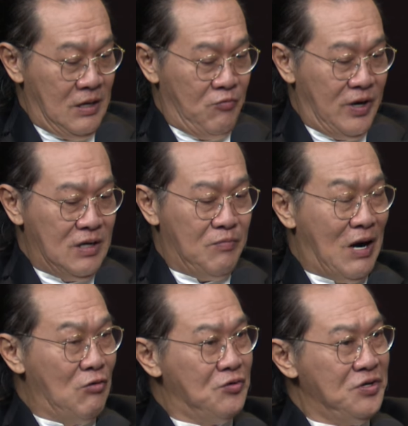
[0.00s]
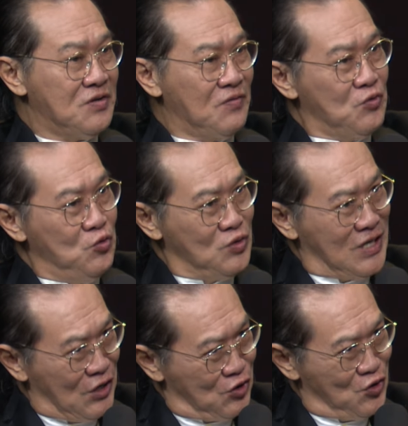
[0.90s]
when the boundaries are too
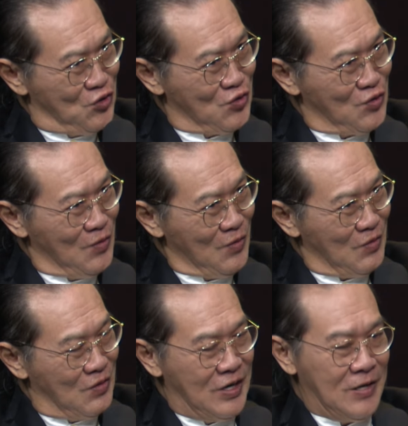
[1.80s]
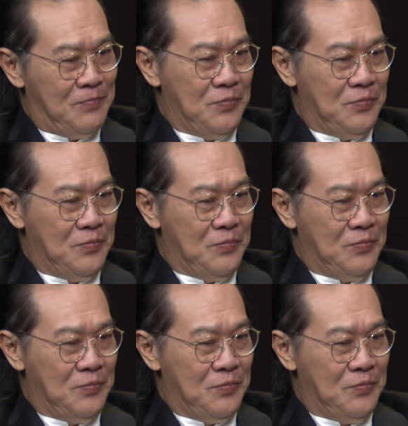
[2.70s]
touch, right,